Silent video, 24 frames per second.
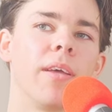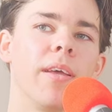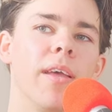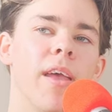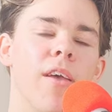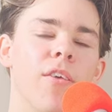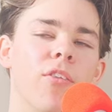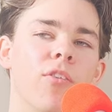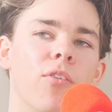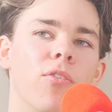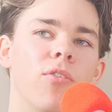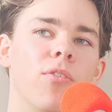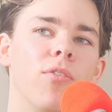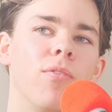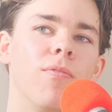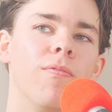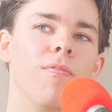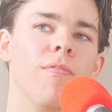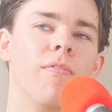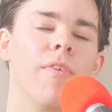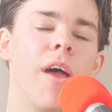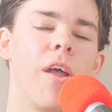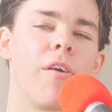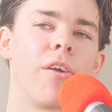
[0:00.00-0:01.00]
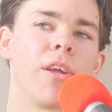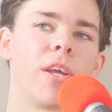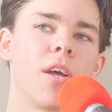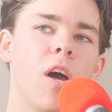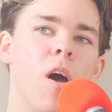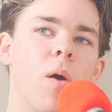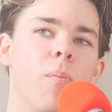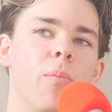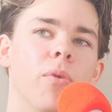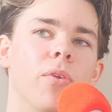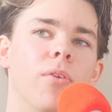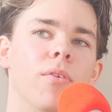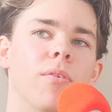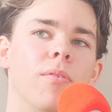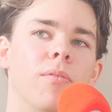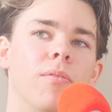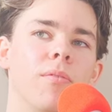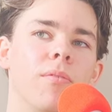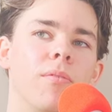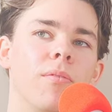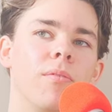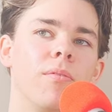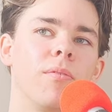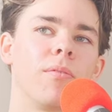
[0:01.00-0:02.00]
is a very common
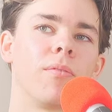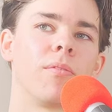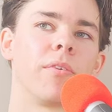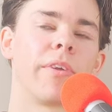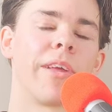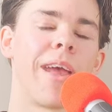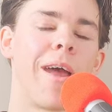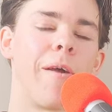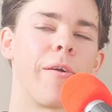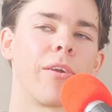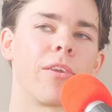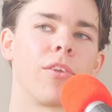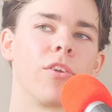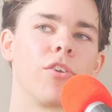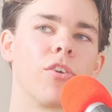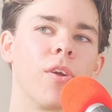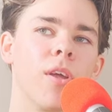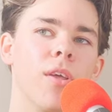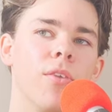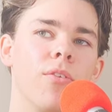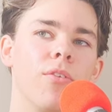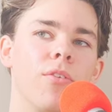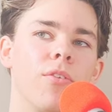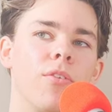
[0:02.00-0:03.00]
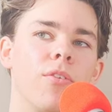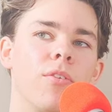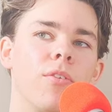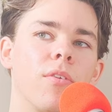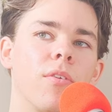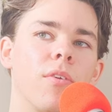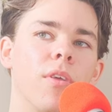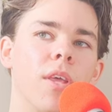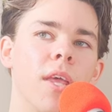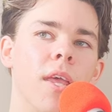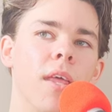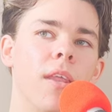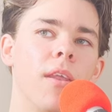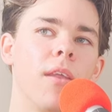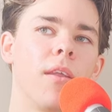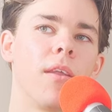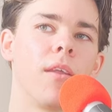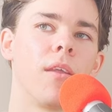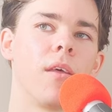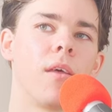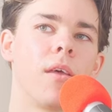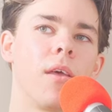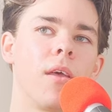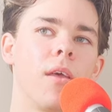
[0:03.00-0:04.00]
character traits in
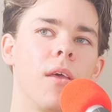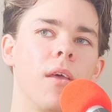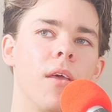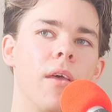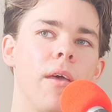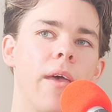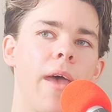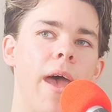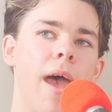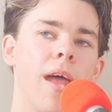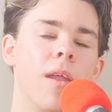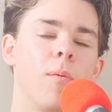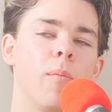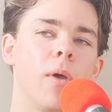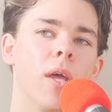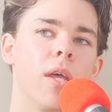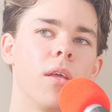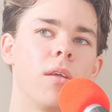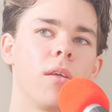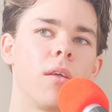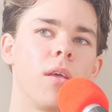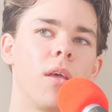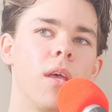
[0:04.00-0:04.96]
anime.